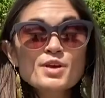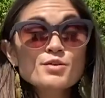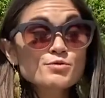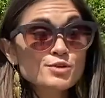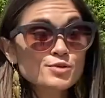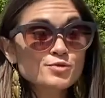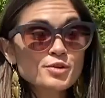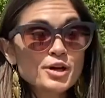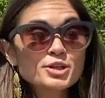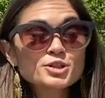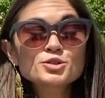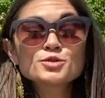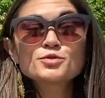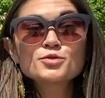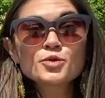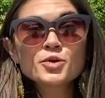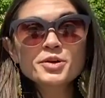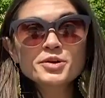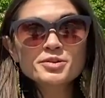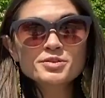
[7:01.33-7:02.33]
For French
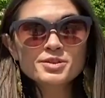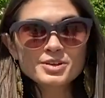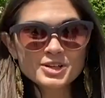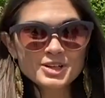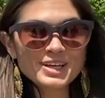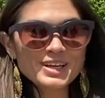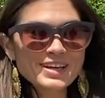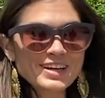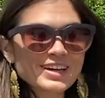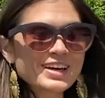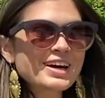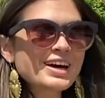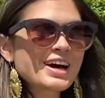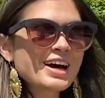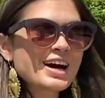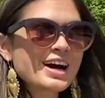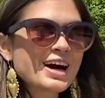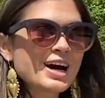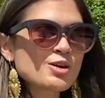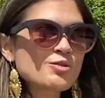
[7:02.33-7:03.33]
430,
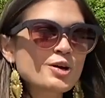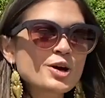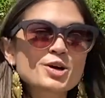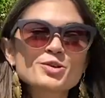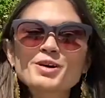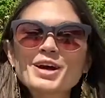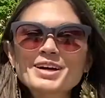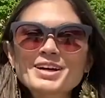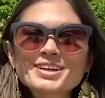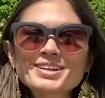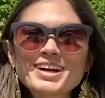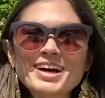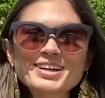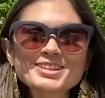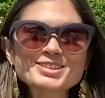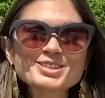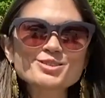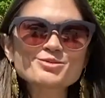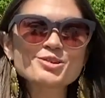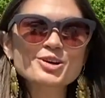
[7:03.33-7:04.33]
I want to
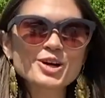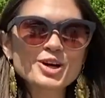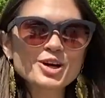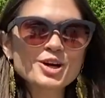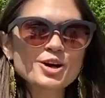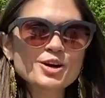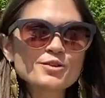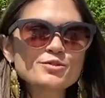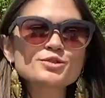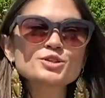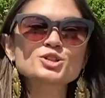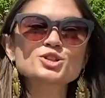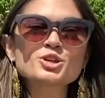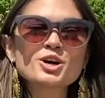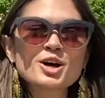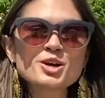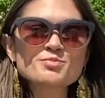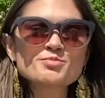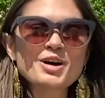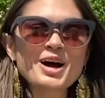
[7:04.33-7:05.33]
recognize the work of
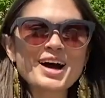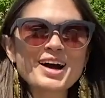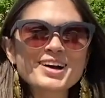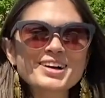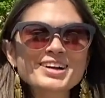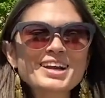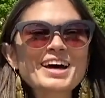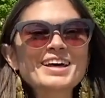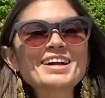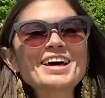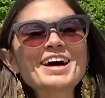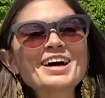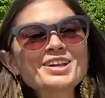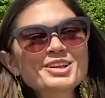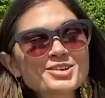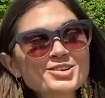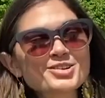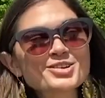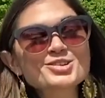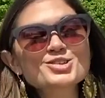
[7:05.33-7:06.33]
John Byrne and
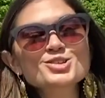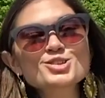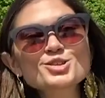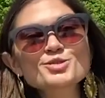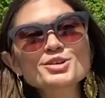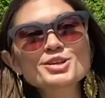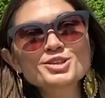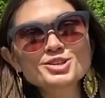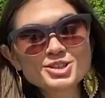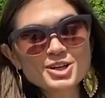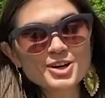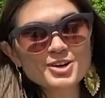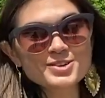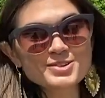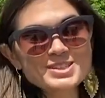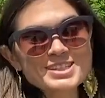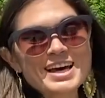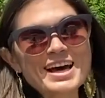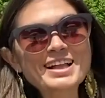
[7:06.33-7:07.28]
Eleanor Stewart-Jones.